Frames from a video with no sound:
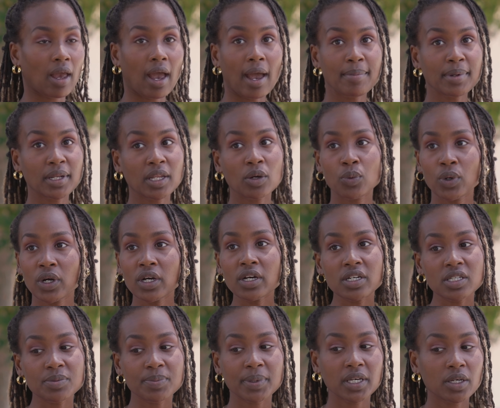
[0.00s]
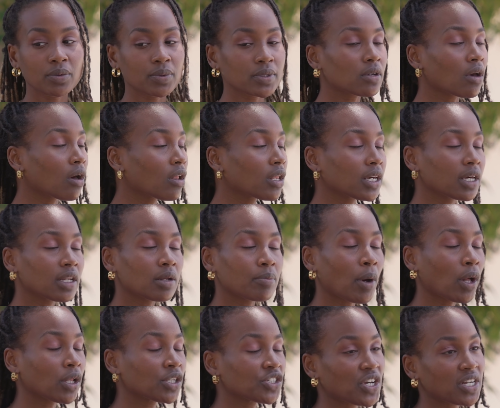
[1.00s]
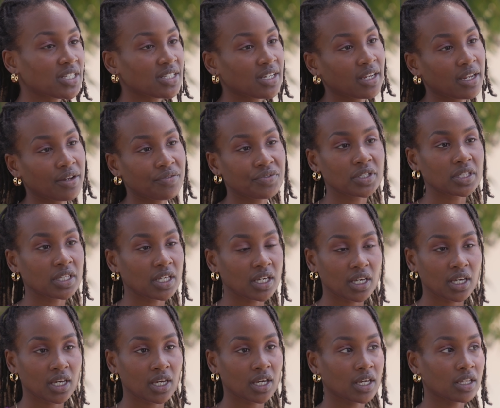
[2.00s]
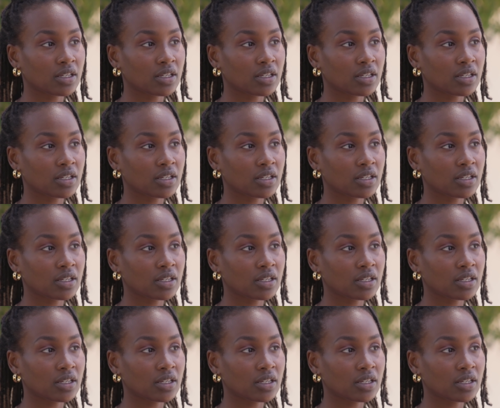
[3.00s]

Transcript: I mean, it was, but he was calling and apologizing and everything,